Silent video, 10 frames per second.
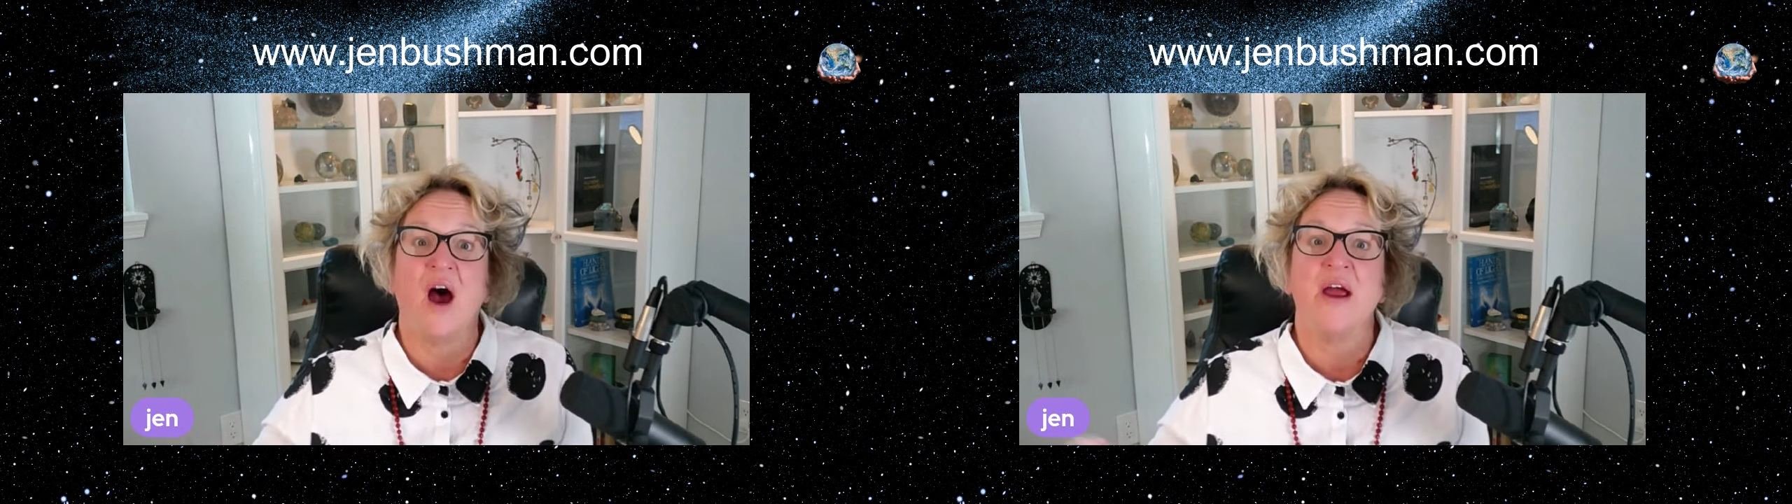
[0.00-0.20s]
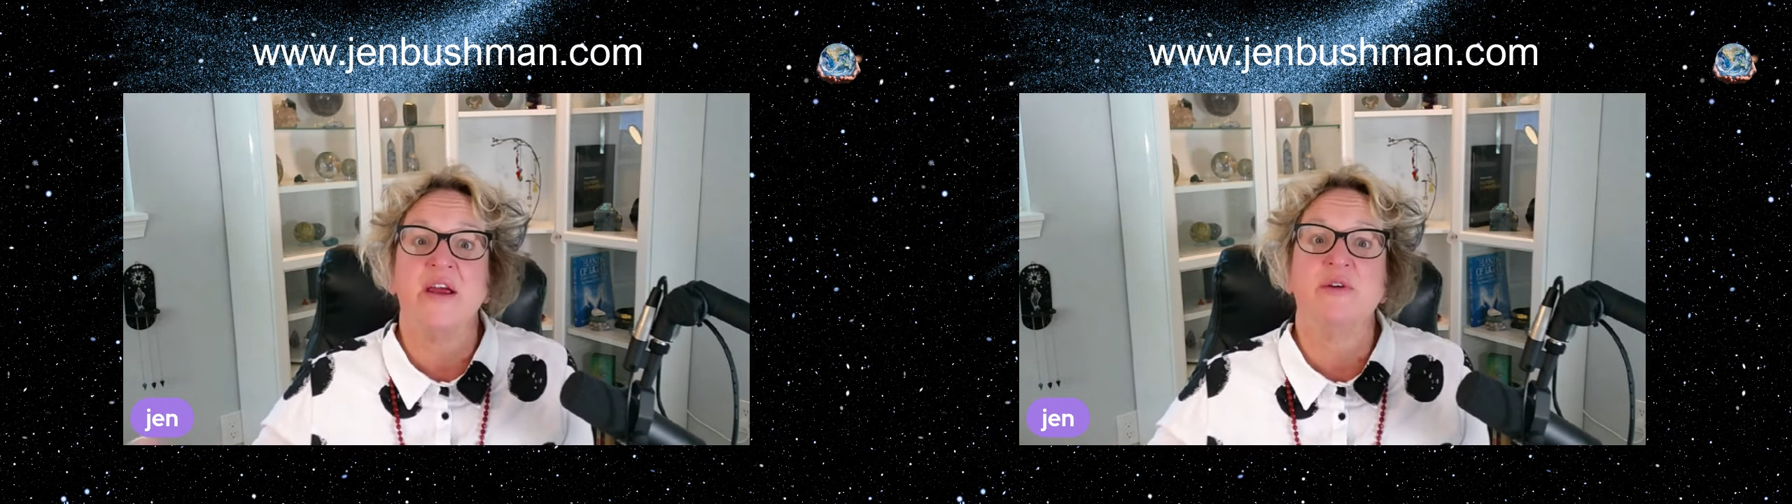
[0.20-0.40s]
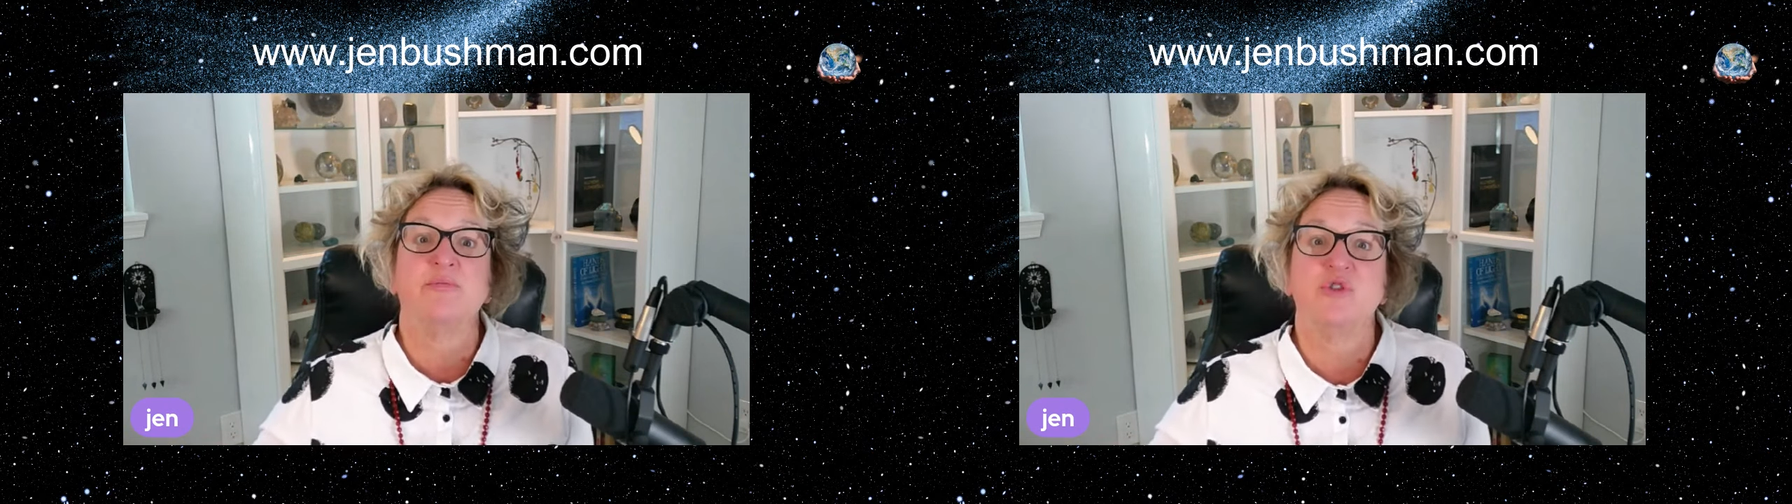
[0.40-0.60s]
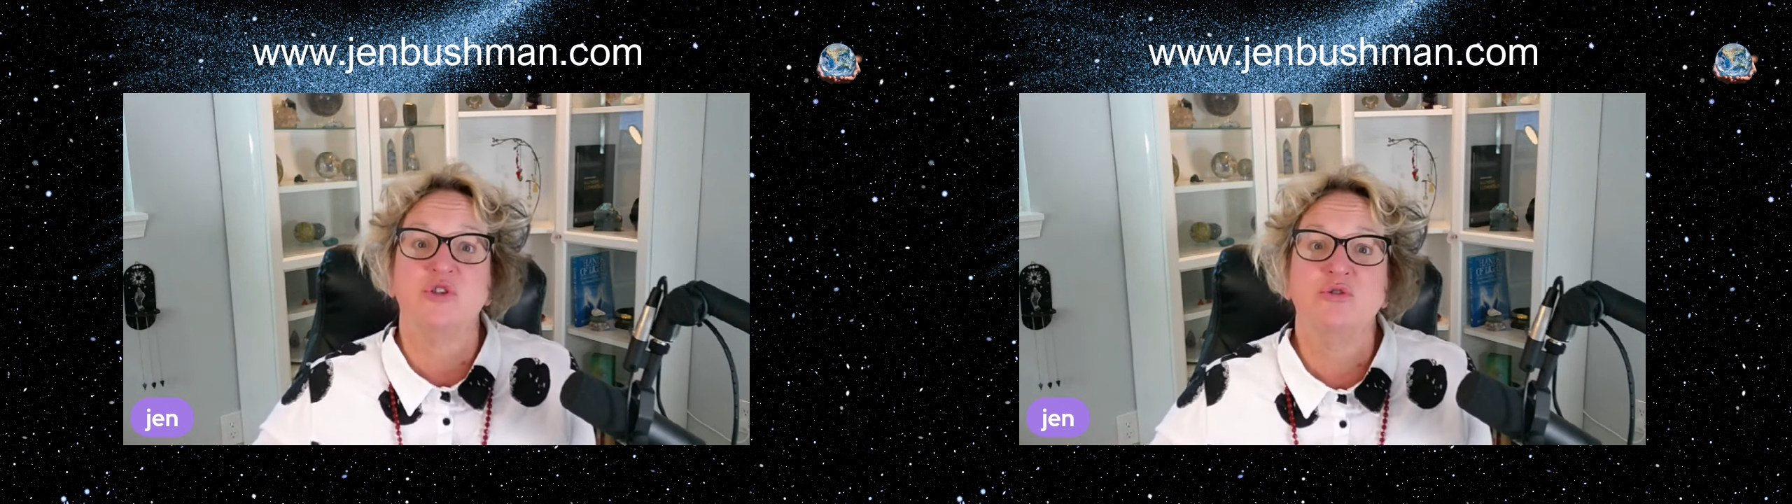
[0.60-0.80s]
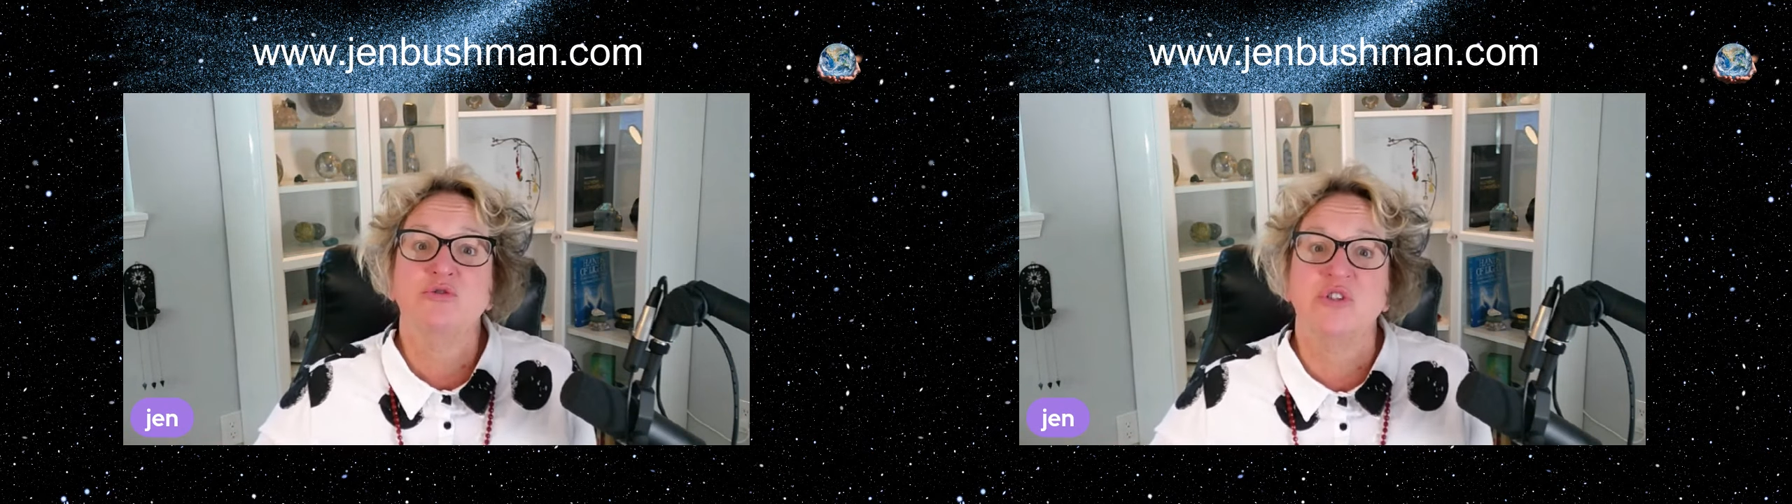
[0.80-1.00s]
I am
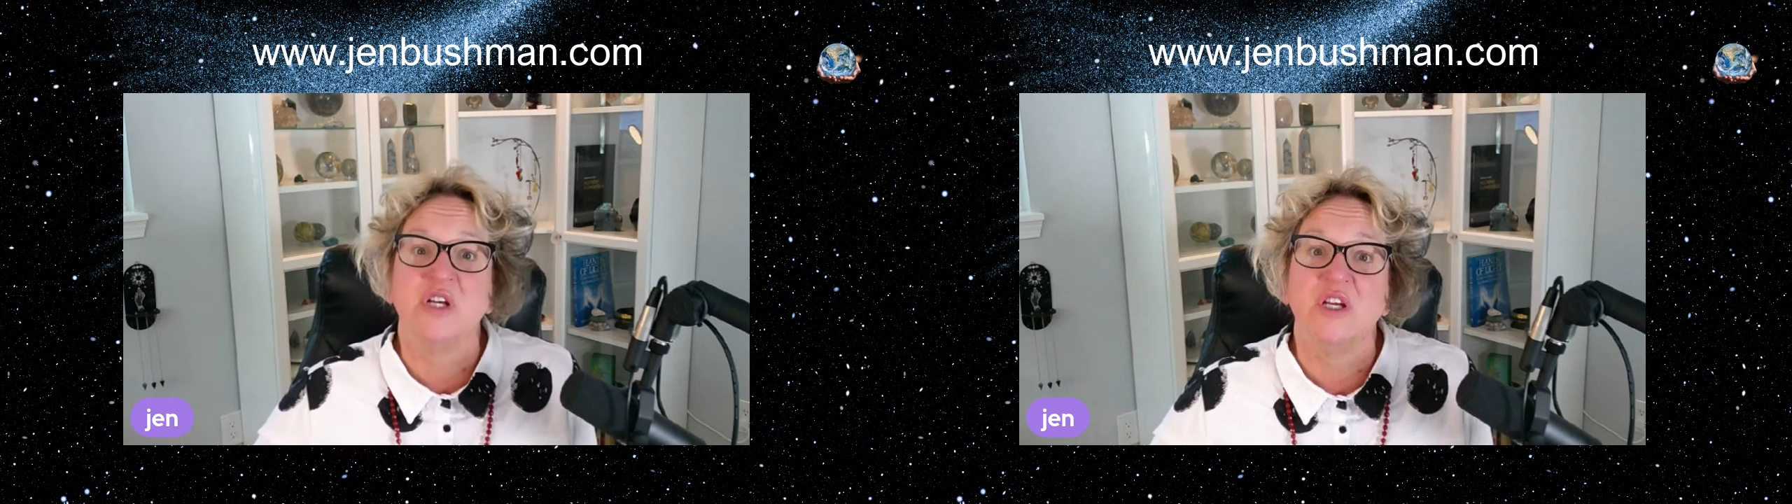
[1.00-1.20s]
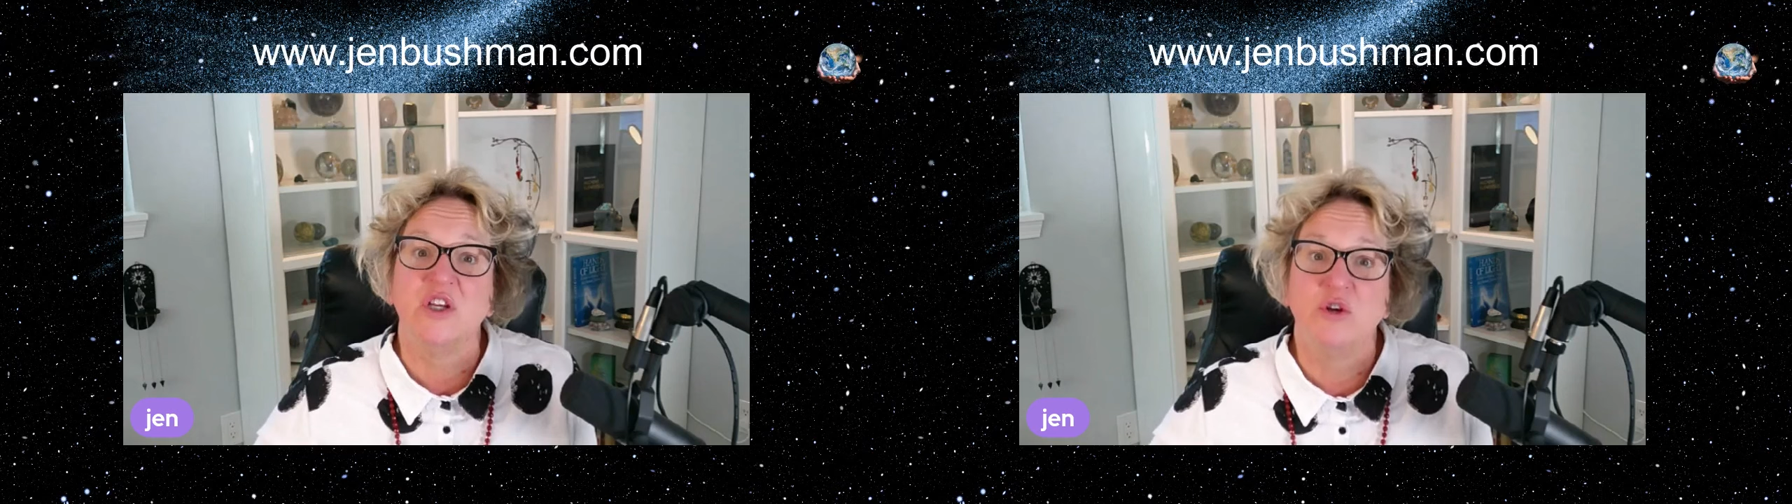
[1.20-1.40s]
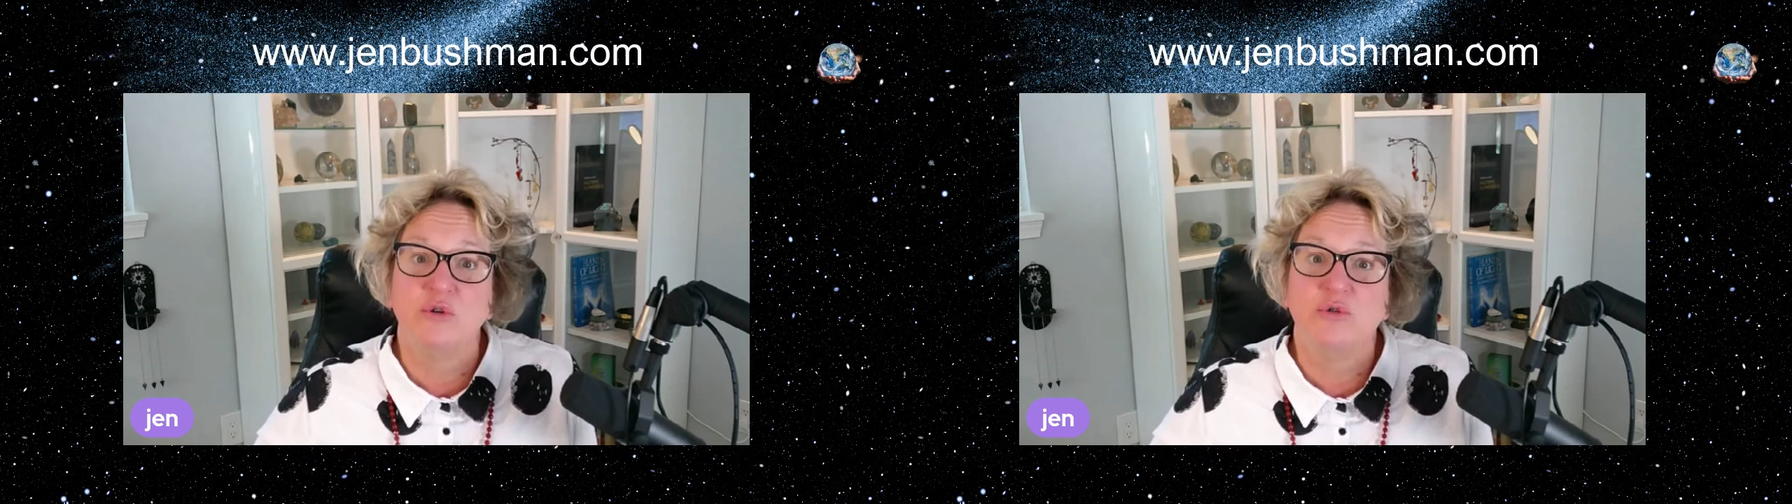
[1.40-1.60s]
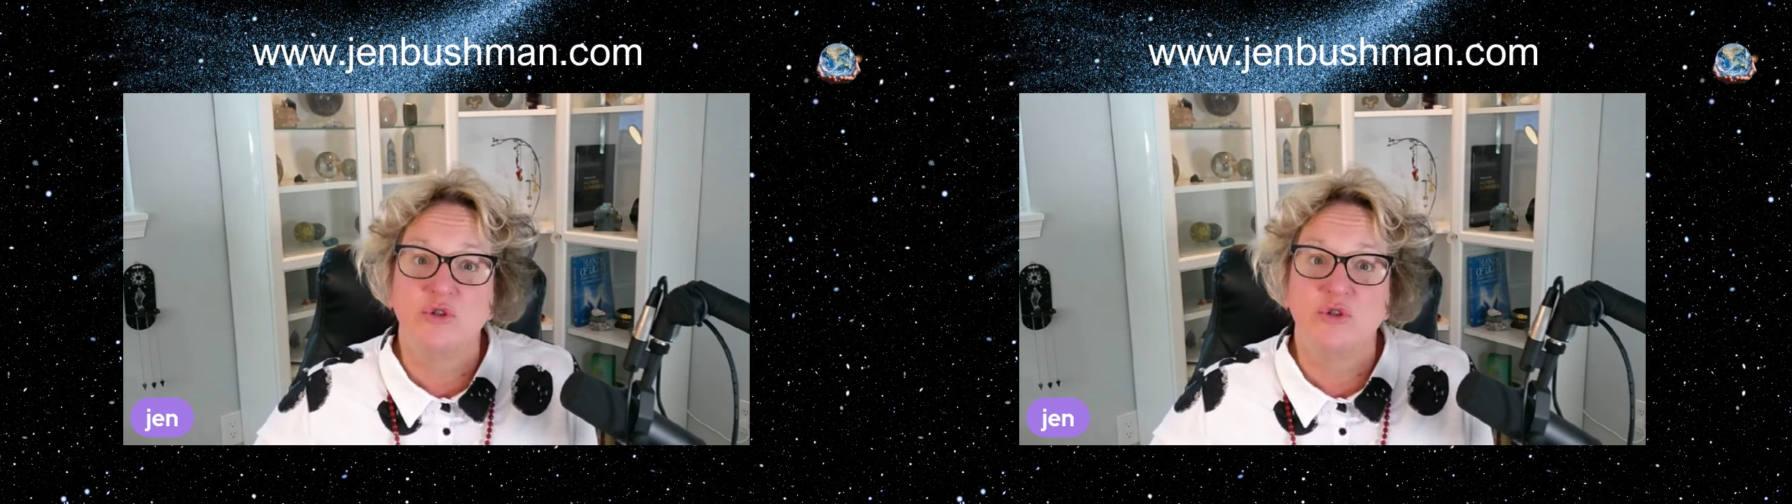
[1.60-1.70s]
choosing you